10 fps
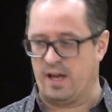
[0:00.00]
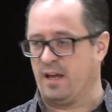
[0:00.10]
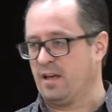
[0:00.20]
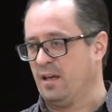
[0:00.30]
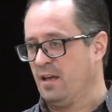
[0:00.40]

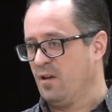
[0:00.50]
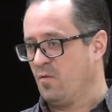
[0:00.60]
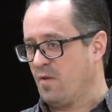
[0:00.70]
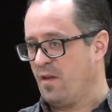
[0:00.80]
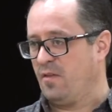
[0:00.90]
like,
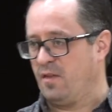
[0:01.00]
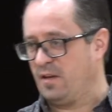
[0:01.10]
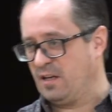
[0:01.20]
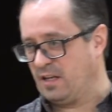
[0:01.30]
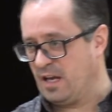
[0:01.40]
rather
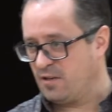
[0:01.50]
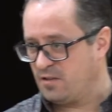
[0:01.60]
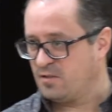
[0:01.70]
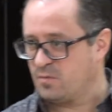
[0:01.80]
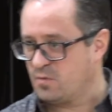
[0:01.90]
than
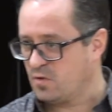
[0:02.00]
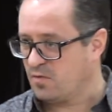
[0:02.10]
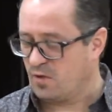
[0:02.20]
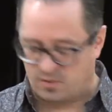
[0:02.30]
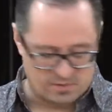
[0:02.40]
engaging some sort
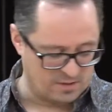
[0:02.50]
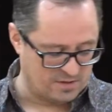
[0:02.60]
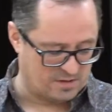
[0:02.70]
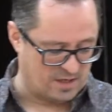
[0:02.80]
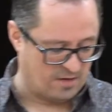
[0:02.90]
of alternate
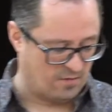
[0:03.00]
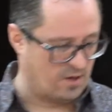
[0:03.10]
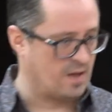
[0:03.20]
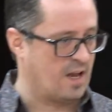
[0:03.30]
slavery?